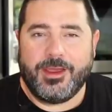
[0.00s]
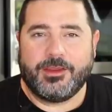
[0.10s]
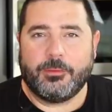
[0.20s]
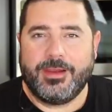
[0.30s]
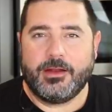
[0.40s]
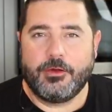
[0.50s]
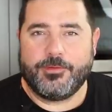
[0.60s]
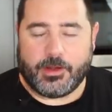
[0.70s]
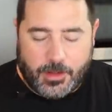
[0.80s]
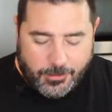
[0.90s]
make your meatloaf
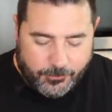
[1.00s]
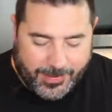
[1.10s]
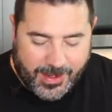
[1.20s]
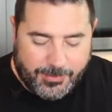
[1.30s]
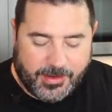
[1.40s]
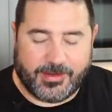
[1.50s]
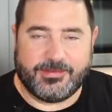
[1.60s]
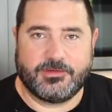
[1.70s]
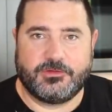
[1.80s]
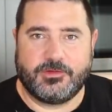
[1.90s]
in a loaf pan because
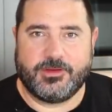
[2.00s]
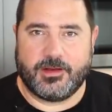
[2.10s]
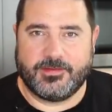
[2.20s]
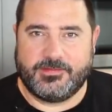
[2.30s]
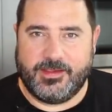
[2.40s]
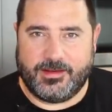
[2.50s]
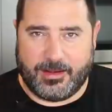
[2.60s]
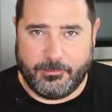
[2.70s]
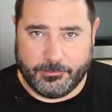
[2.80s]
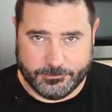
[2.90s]
it's just gonna sit
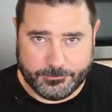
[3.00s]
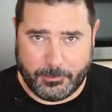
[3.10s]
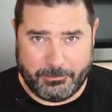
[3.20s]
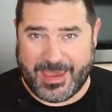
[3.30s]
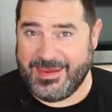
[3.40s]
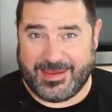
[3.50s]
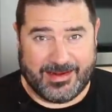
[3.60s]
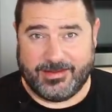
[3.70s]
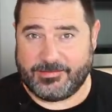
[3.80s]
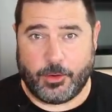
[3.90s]
and bake
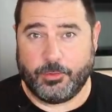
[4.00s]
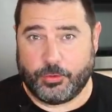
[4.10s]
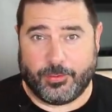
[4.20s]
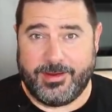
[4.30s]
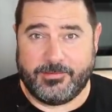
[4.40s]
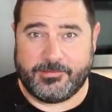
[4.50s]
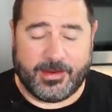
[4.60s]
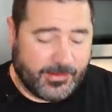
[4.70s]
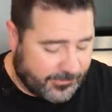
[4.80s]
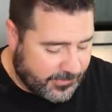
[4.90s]
in its own grease
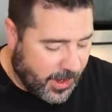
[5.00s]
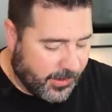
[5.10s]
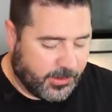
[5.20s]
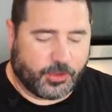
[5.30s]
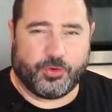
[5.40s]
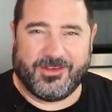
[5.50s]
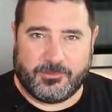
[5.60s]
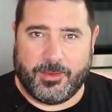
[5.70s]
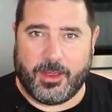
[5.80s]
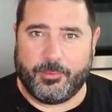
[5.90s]
and it's not gonna
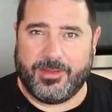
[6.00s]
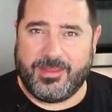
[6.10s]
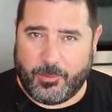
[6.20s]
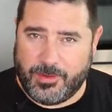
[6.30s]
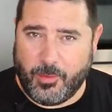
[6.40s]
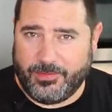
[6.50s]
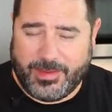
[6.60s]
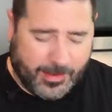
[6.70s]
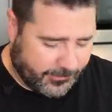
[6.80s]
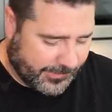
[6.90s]
crisp up. And it, we want
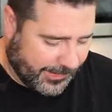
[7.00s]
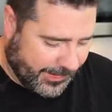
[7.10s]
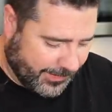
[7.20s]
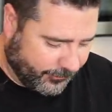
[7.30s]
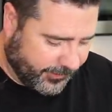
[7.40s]
the outside kind of